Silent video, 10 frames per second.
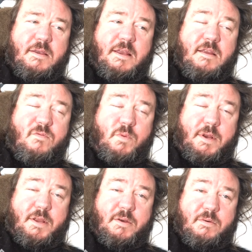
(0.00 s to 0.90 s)
And if we
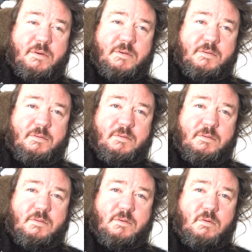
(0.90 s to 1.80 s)
do,
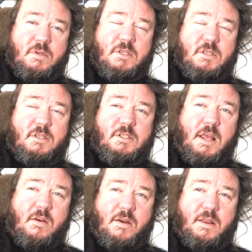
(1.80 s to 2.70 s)
with
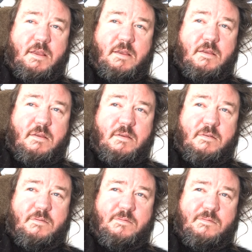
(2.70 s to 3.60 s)
sincerity,
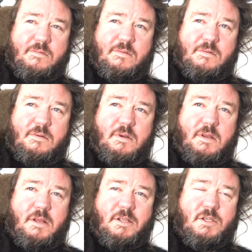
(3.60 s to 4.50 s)

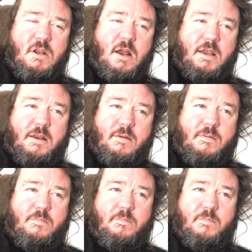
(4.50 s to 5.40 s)
it's not going
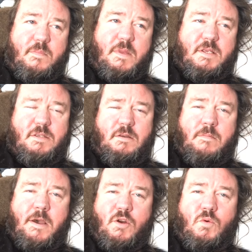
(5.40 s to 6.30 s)
to, it's no
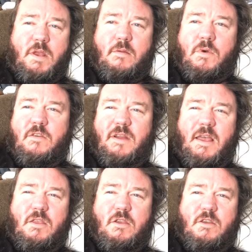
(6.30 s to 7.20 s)
matter what,
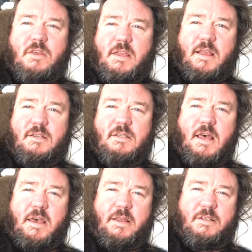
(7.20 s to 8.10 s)
whether you're thinking
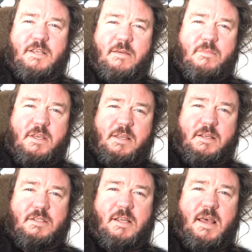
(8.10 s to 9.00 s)
science, I'm
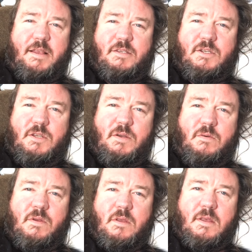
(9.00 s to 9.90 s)
thinking science
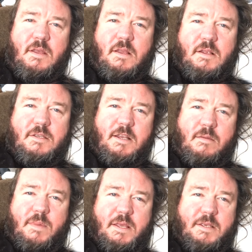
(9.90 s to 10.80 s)
too. It's going
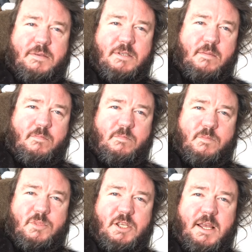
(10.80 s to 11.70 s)
to be some
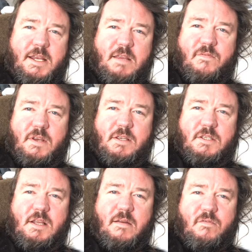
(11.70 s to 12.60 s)
scientific
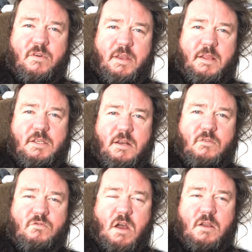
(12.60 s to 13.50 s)
discovery that's going
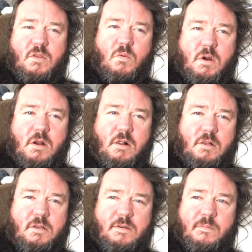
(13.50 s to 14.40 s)
to rock the world.